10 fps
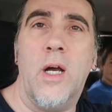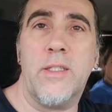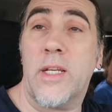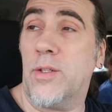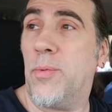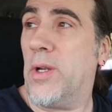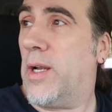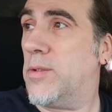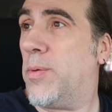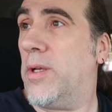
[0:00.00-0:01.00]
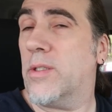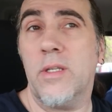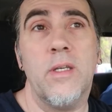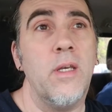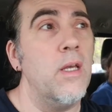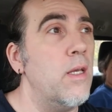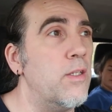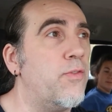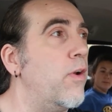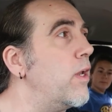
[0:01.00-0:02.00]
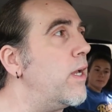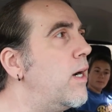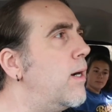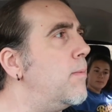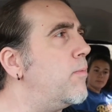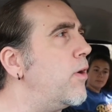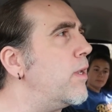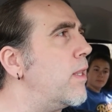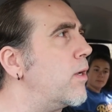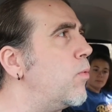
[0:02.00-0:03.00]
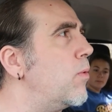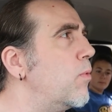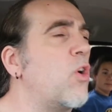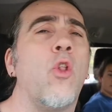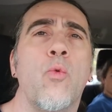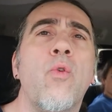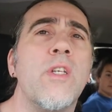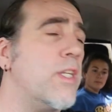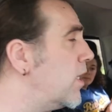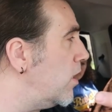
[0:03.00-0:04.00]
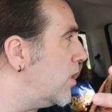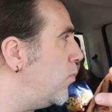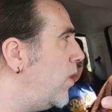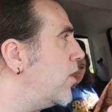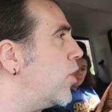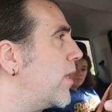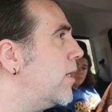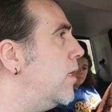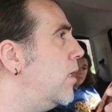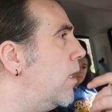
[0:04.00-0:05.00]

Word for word: No, it's actually a pretty nice place. It's very, uh, very like what we call a rustic looking wedding, or like a,